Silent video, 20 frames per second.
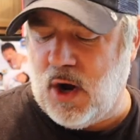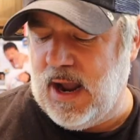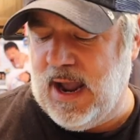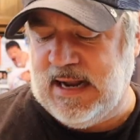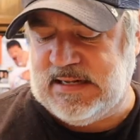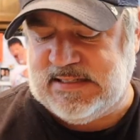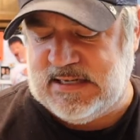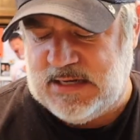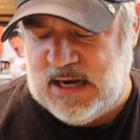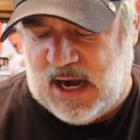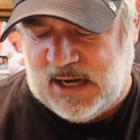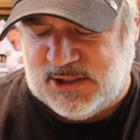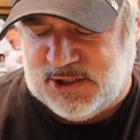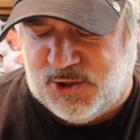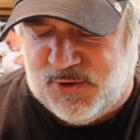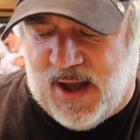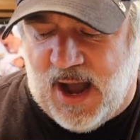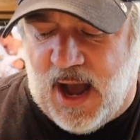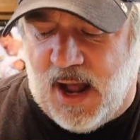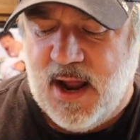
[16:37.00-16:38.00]
It did not
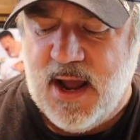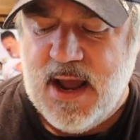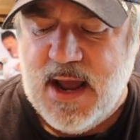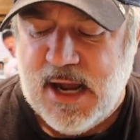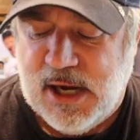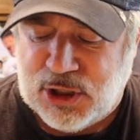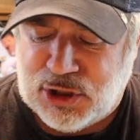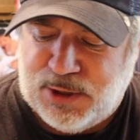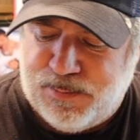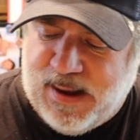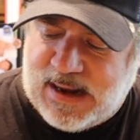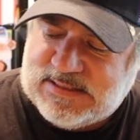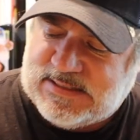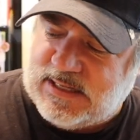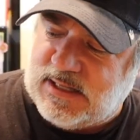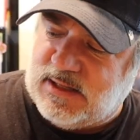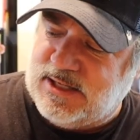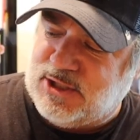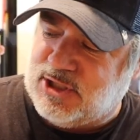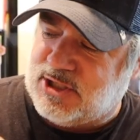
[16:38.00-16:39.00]
do that. She
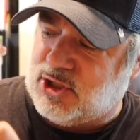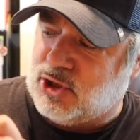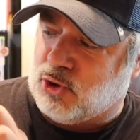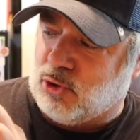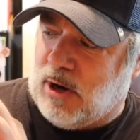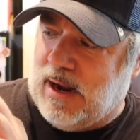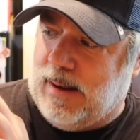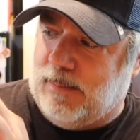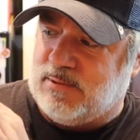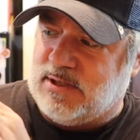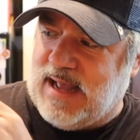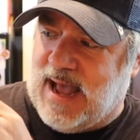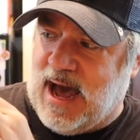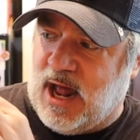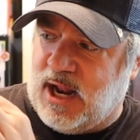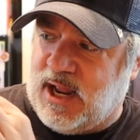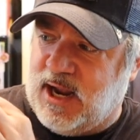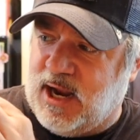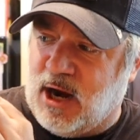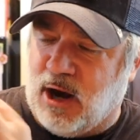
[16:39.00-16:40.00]
basically just dripped
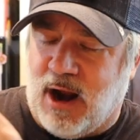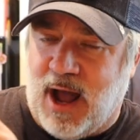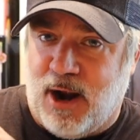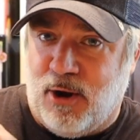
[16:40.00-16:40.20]
out of here.